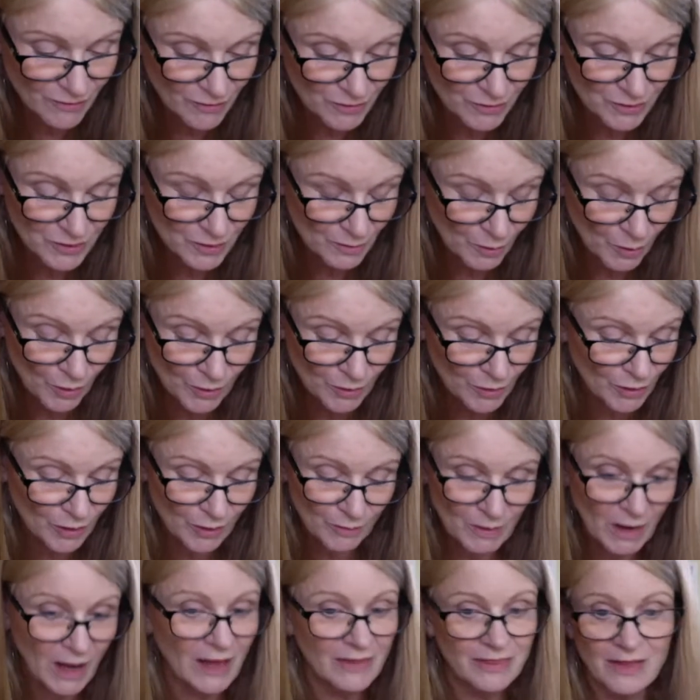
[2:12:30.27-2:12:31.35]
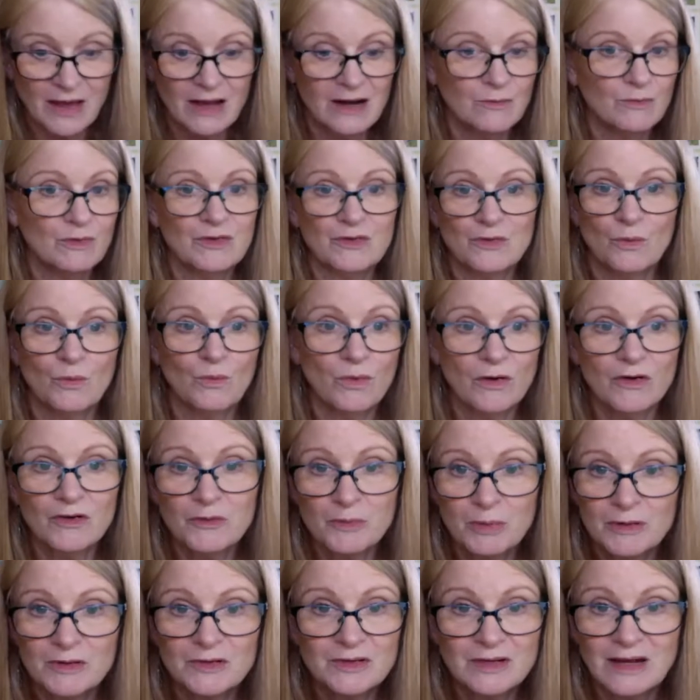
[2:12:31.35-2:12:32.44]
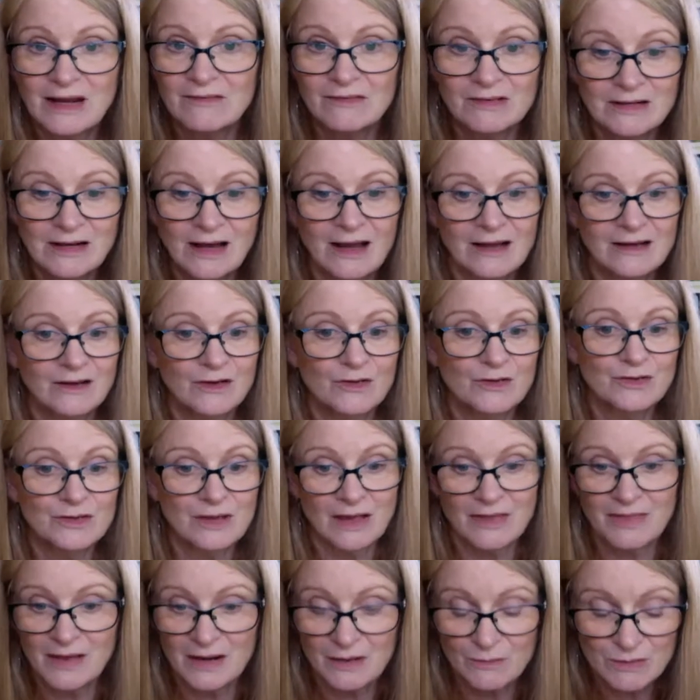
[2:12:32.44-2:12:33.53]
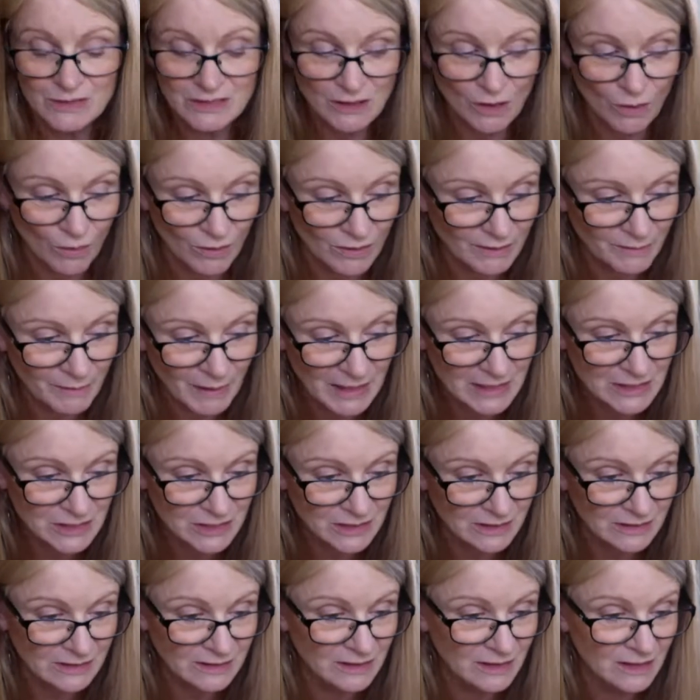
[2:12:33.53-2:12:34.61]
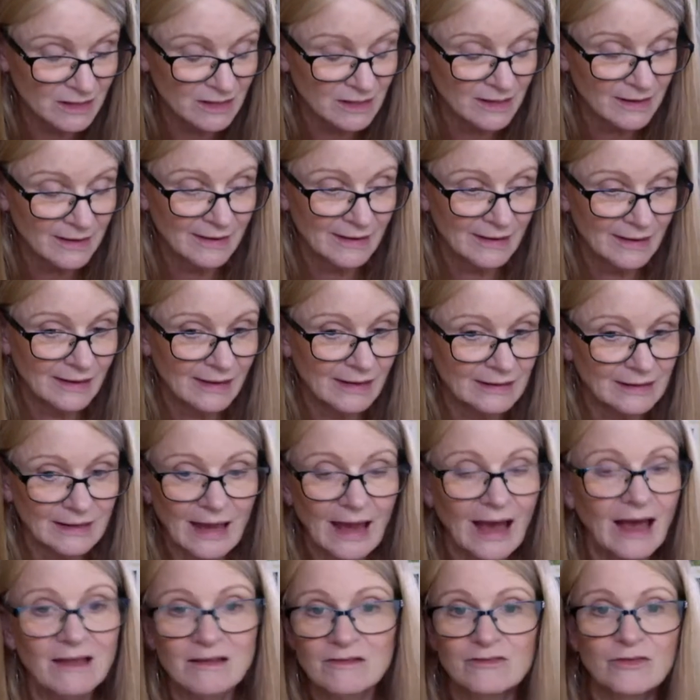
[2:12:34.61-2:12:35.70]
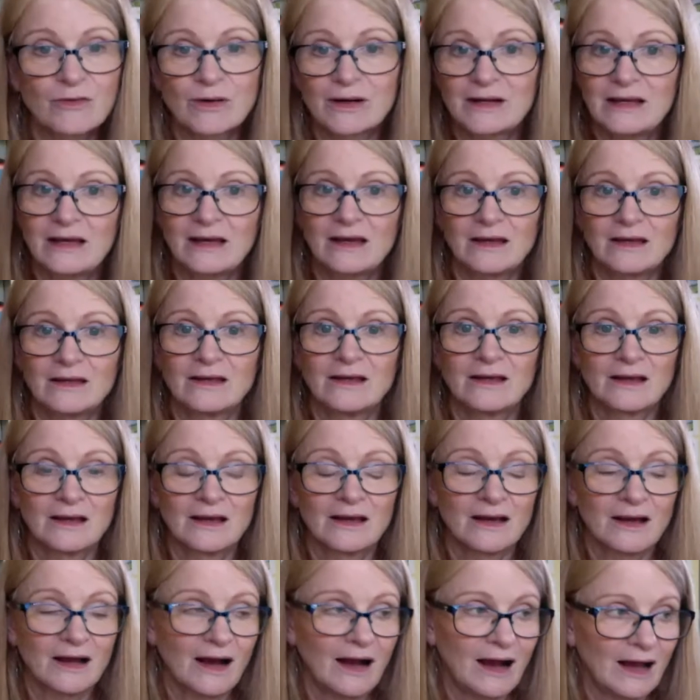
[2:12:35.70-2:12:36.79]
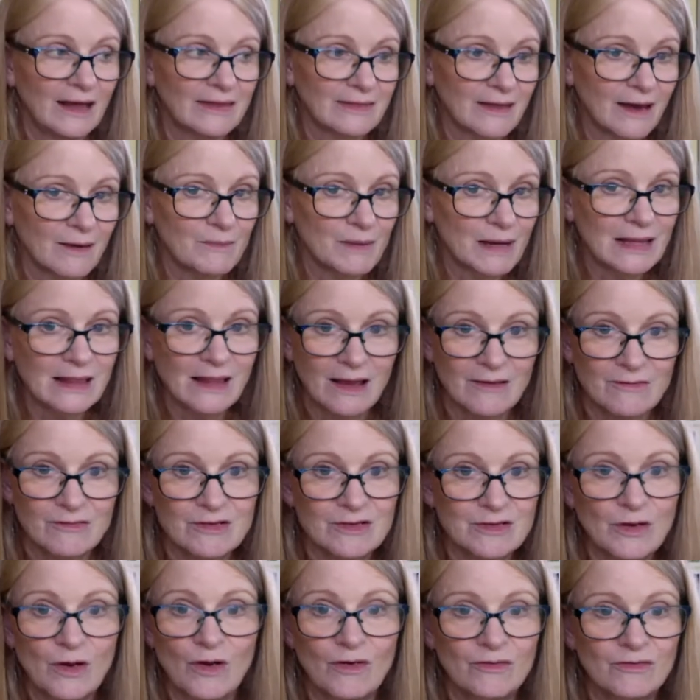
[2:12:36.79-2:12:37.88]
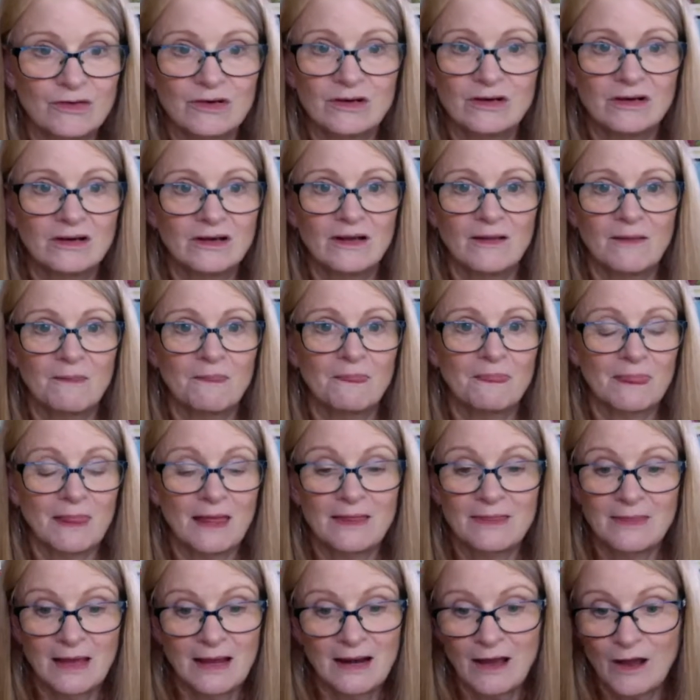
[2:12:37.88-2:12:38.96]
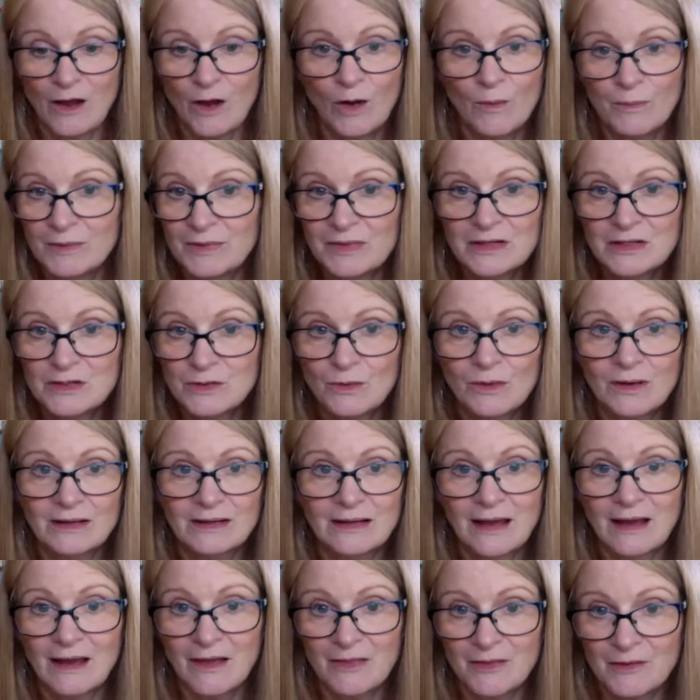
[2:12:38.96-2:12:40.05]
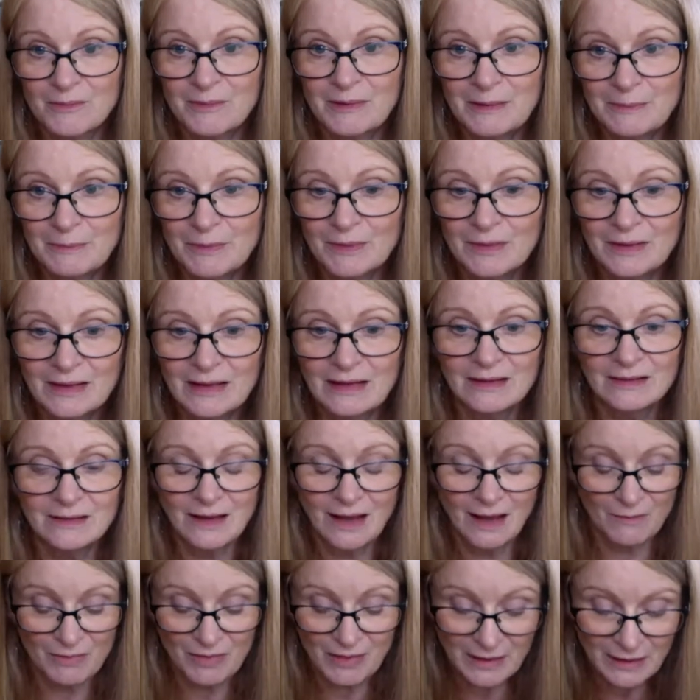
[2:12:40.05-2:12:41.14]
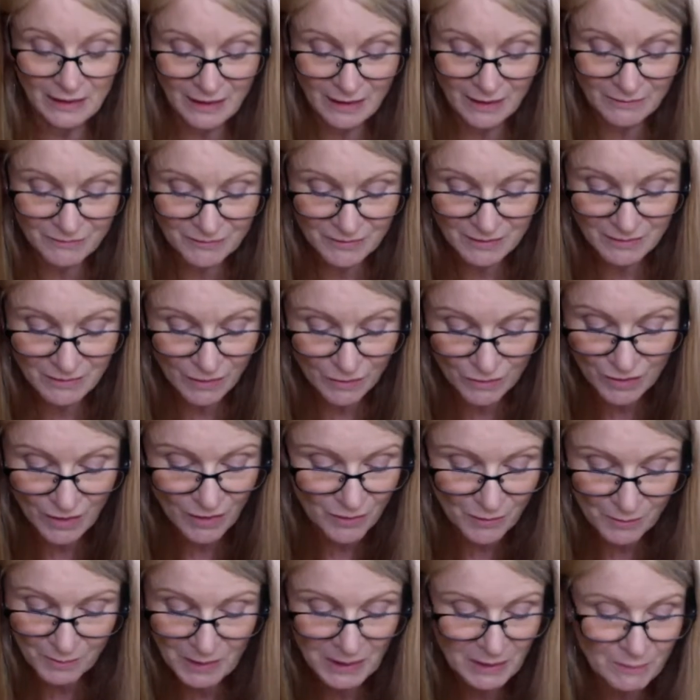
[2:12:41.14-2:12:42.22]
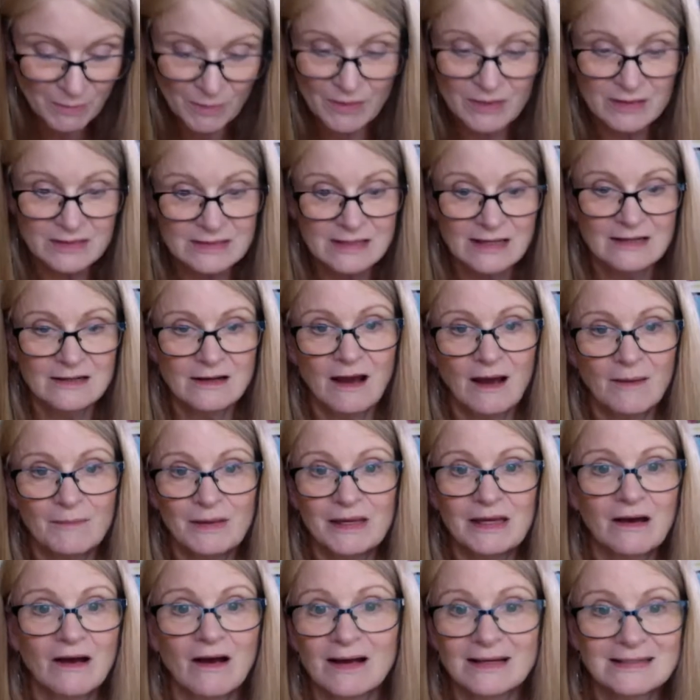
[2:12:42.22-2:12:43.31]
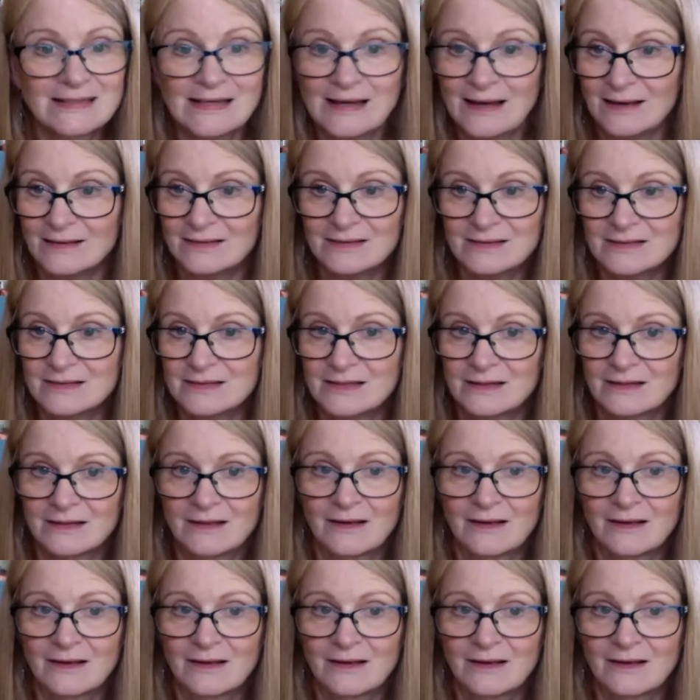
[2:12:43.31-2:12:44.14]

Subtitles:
support group, I thought I was the worst person ever diagnosed. I thought I was the only patient in California. I thought my life was over. And then I opened the door and let other people in. And the gift of those other people is they taught me context.